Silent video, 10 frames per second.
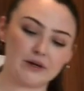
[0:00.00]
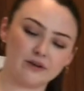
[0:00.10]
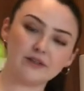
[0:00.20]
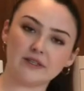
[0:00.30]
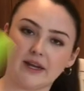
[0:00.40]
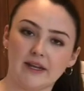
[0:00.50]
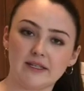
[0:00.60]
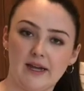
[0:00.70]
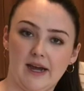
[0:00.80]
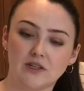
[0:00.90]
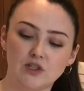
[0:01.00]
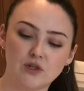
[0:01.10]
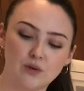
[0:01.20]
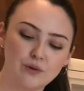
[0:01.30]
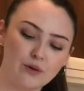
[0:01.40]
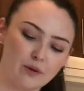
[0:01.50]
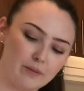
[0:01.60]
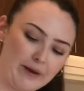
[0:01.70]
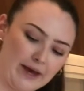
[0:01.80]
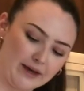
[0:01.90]
butter is getting attached to your
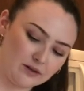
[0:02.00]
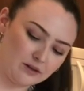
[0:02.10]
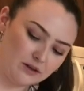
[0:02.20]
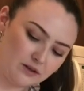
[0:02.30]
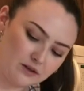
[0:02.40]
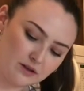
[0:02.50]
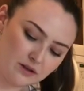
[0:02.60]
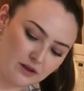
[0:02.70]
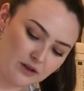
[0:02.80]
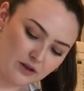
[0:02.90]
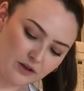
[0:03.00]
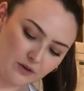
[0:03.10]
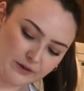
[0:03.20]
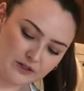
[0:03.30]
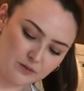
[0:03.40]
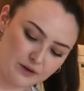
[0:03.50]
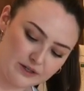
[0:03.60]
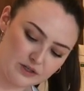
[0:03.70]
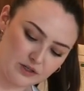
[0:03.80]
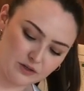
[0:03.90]
paddle, you're going to
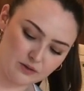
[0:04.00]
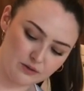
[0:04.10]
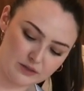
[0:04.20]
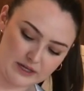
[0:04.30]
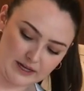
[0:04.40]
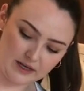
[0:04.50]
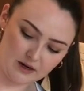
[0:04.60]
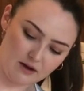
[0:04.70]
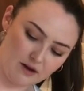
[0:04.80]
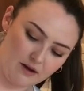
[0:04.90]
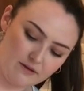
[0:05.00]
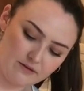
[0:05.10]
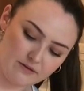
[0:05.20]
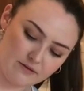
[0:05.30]
want to take it off